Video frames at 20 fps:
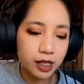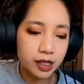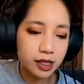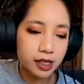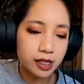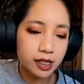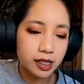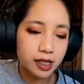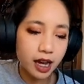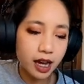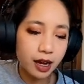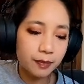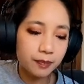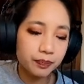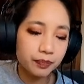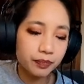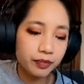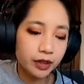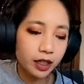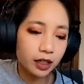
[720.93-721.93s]
is that
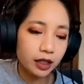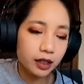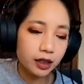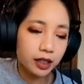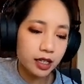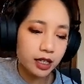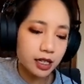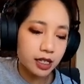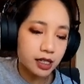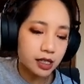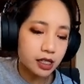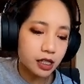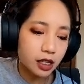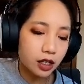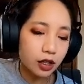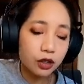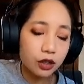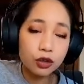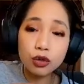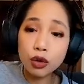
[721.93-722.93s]

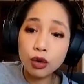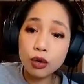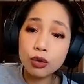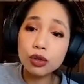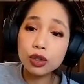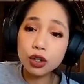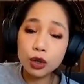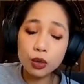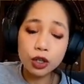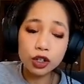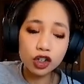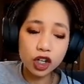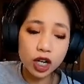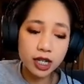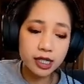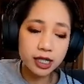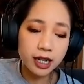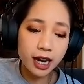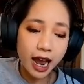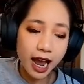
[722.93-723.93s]
those 2
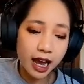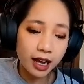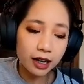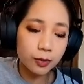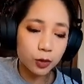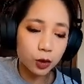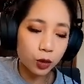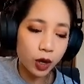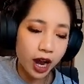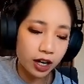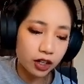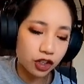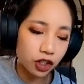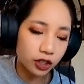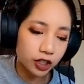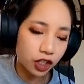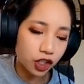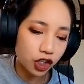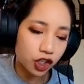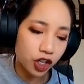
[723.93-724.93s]
adjacent atoms will actually
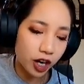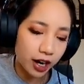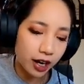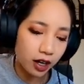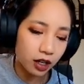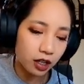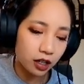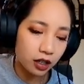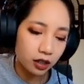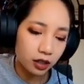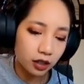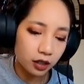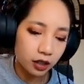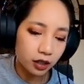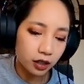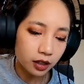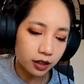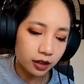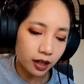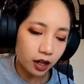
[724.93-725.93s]
share
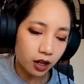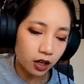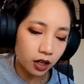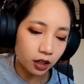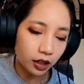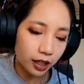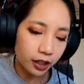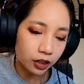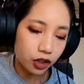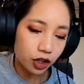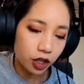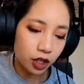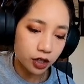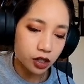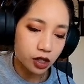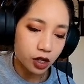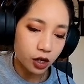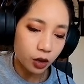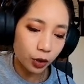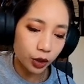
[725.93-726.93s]
their electrons
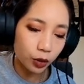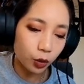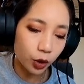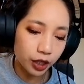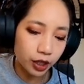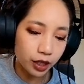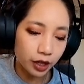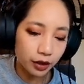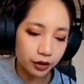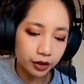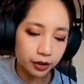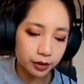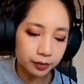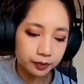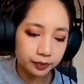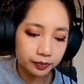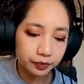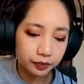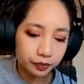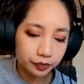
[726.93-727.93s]
with one another.
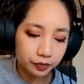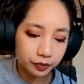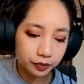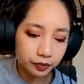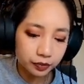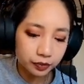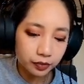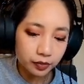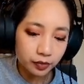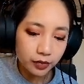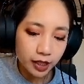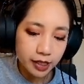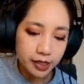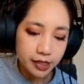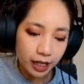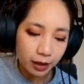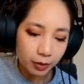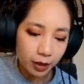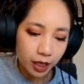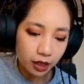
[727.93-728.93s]

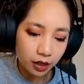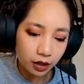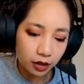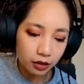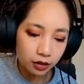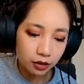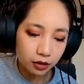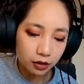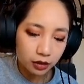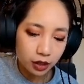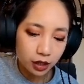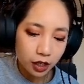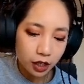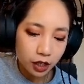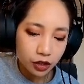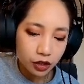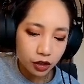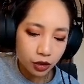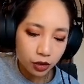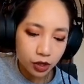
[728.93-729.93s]
Same here.
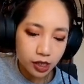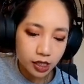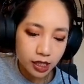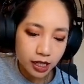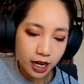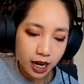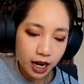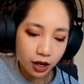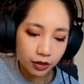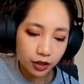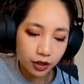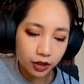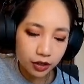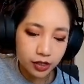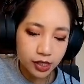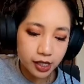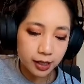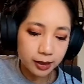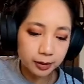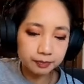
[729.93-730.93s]
So you see how there's
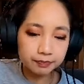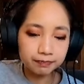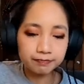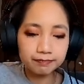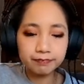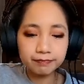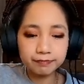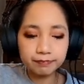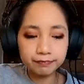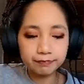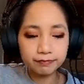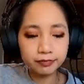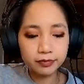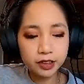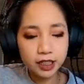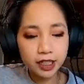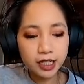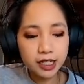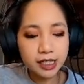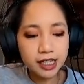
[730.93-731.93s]

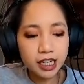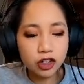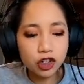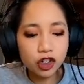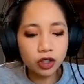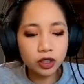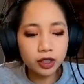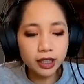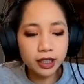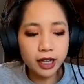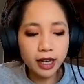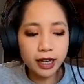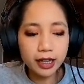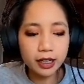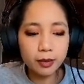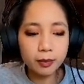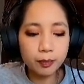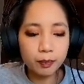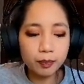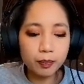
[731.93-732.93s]
essentially like
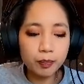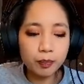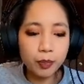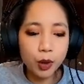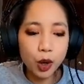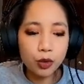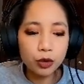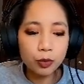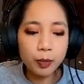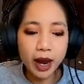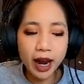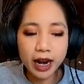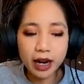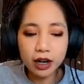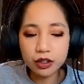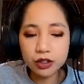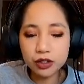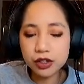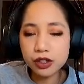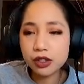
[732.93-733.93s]
both
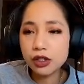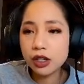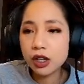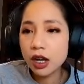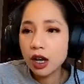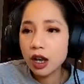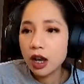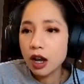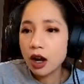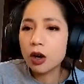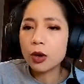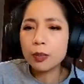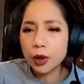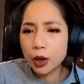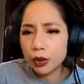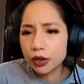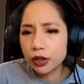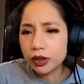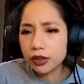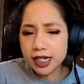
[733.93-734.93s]
pairs or both
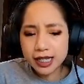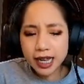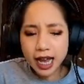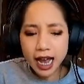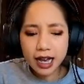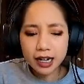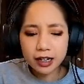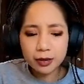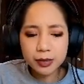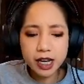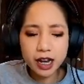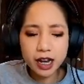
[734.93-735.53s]
of these atoms have